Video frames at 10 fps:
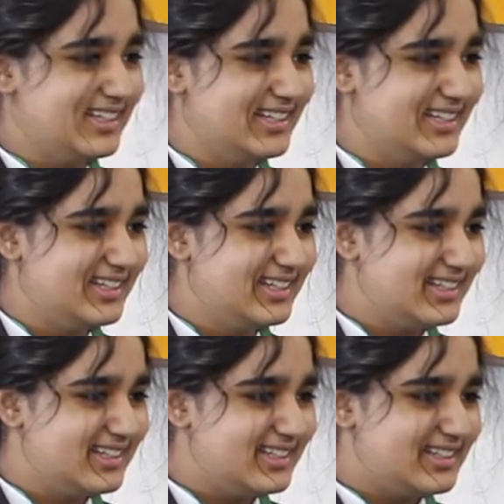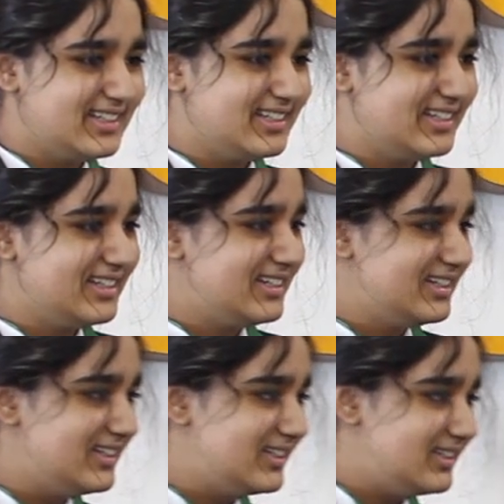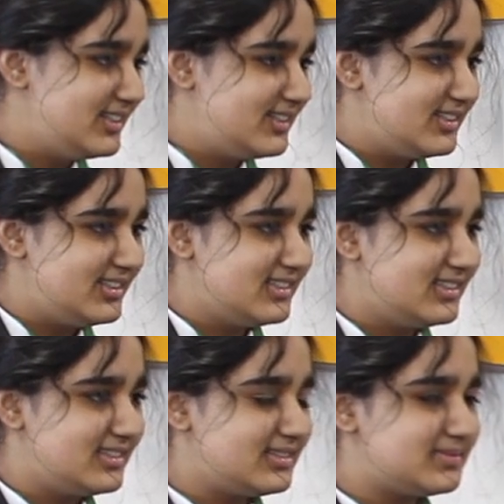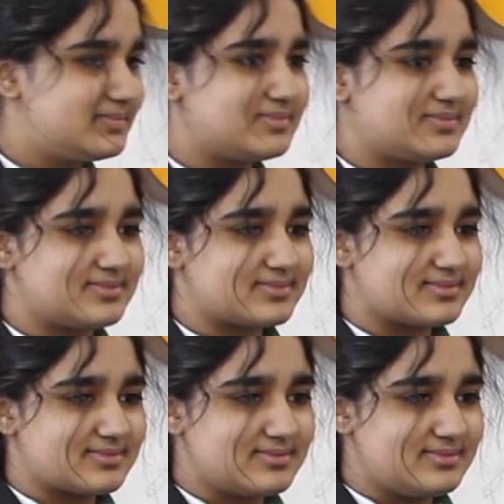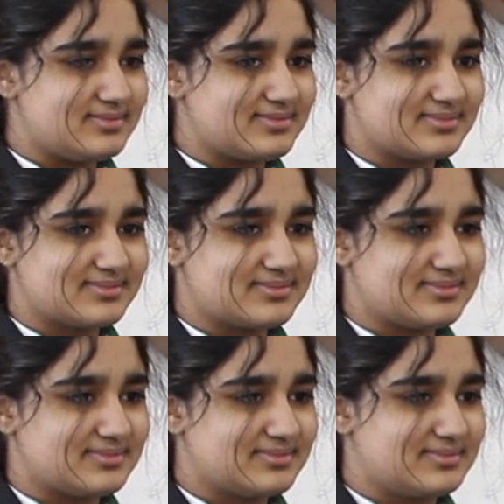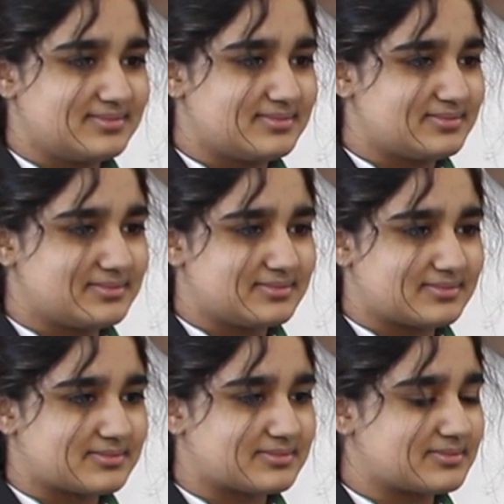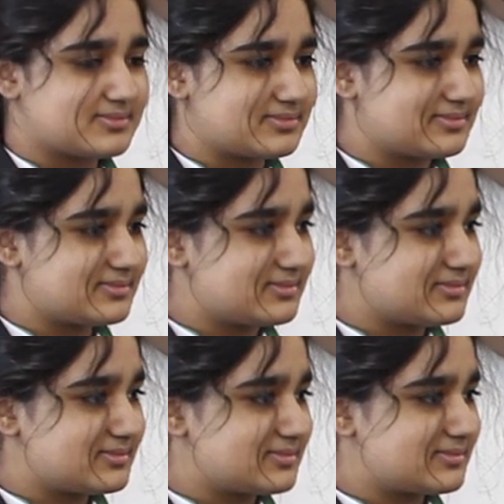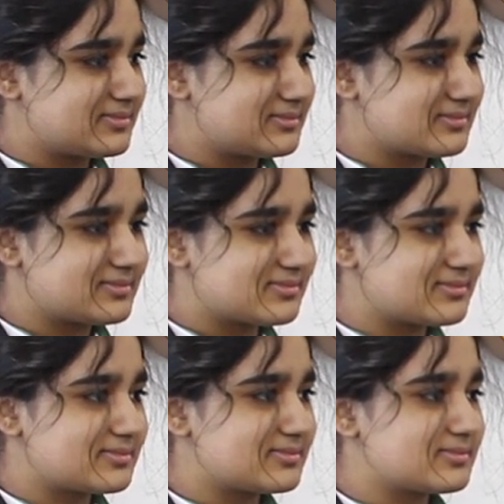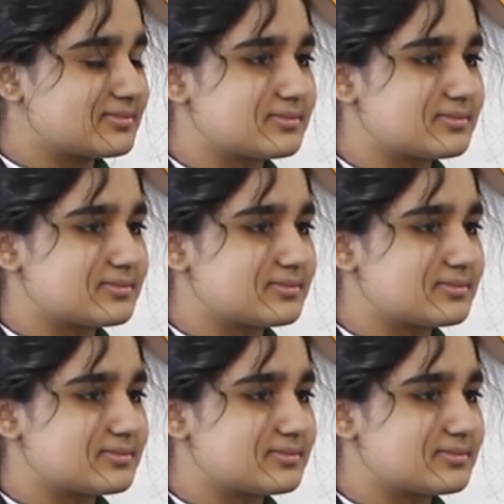No words are spoken by the person on screen.